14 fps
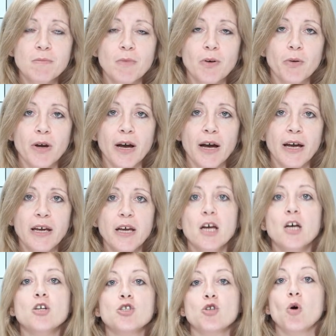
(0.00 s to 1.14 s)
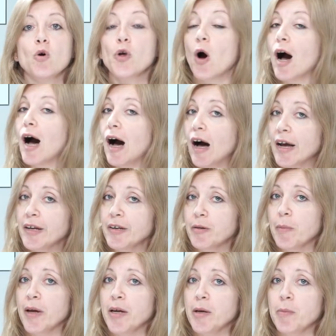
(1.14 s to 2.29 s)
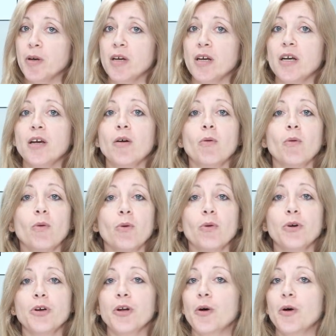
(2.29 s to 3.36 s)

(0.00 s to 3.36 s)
Okay, so your height maybe, or